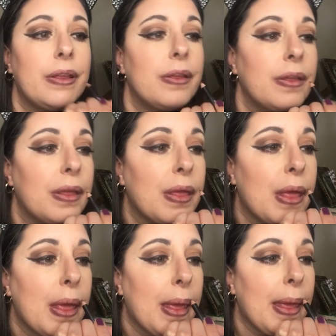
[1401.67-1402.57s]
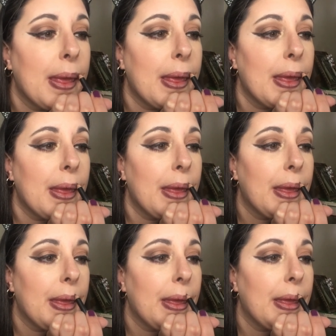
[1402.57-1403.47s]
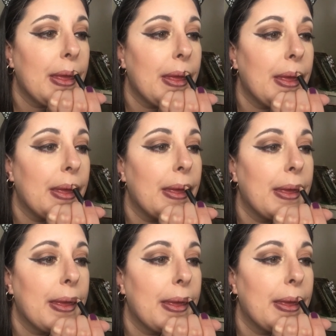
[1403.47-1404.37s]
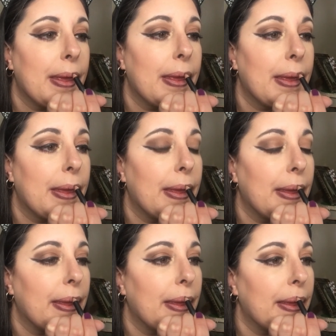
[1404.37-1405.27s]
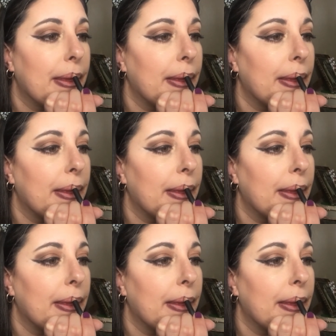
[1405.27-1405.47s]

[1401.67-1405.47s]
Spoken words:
(silence)